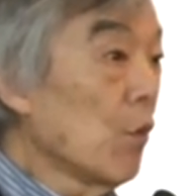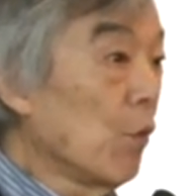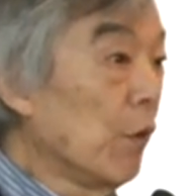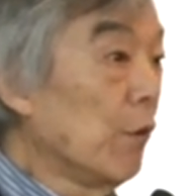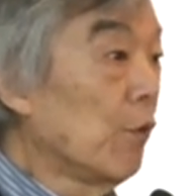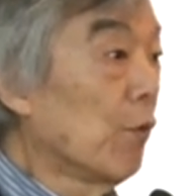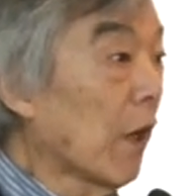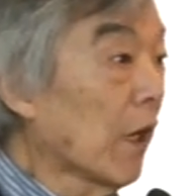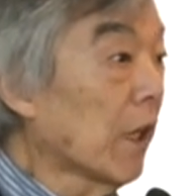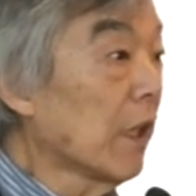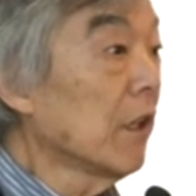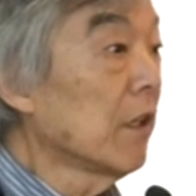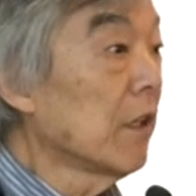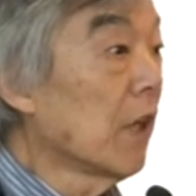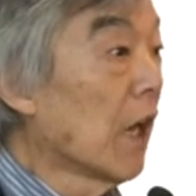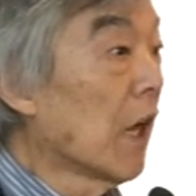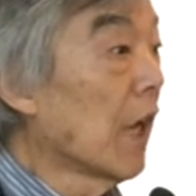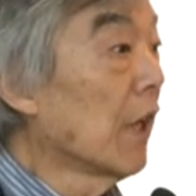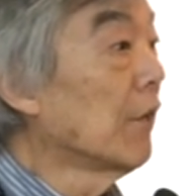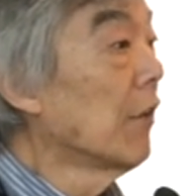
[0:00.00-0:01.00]
we
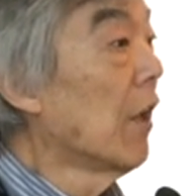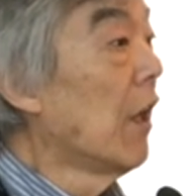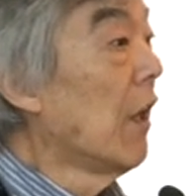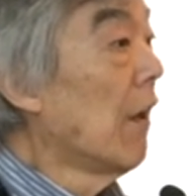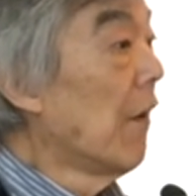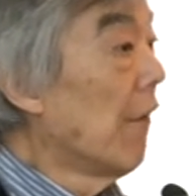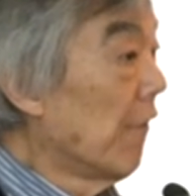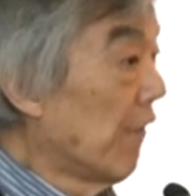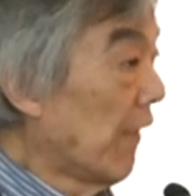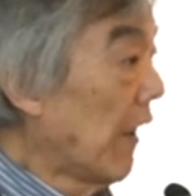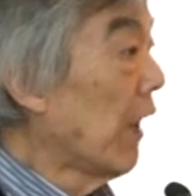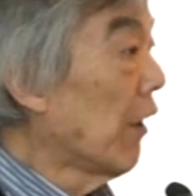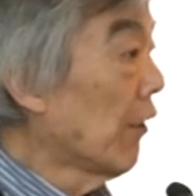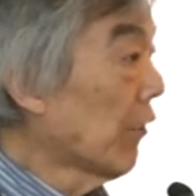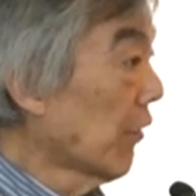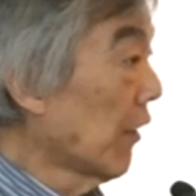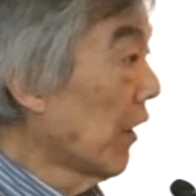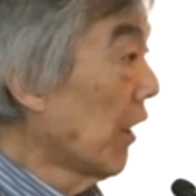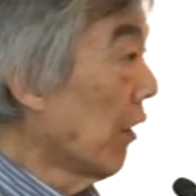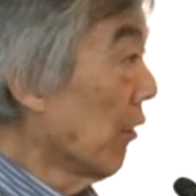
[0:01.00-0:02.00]
recognize vowel
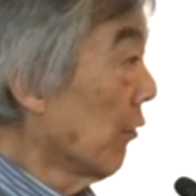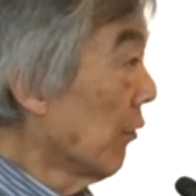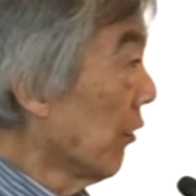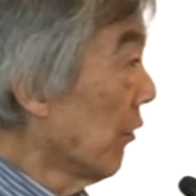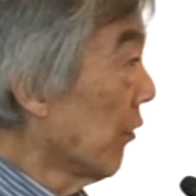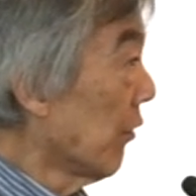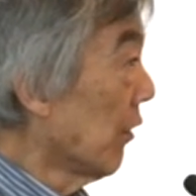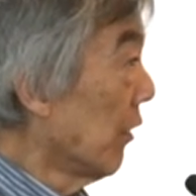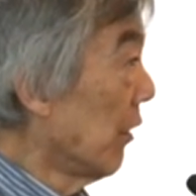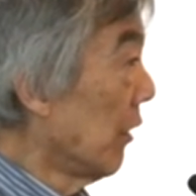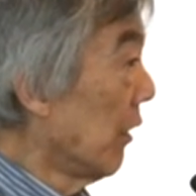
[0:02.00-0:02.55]
sounds,